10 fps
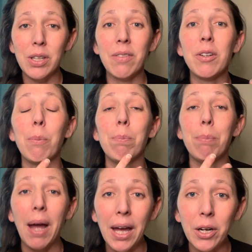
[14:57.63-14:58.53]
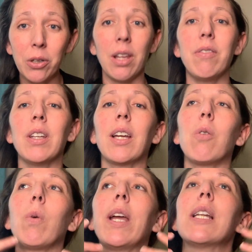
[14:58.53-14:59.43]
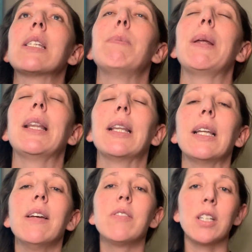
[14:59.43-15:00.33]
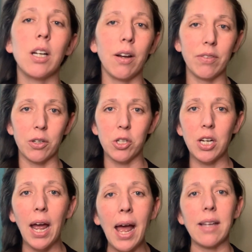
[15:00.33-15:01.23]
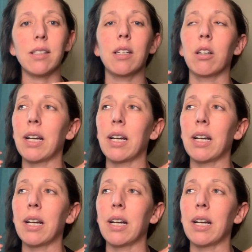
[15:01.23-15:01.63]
They feel better. They feel like a weight has been lifted off their chest. They're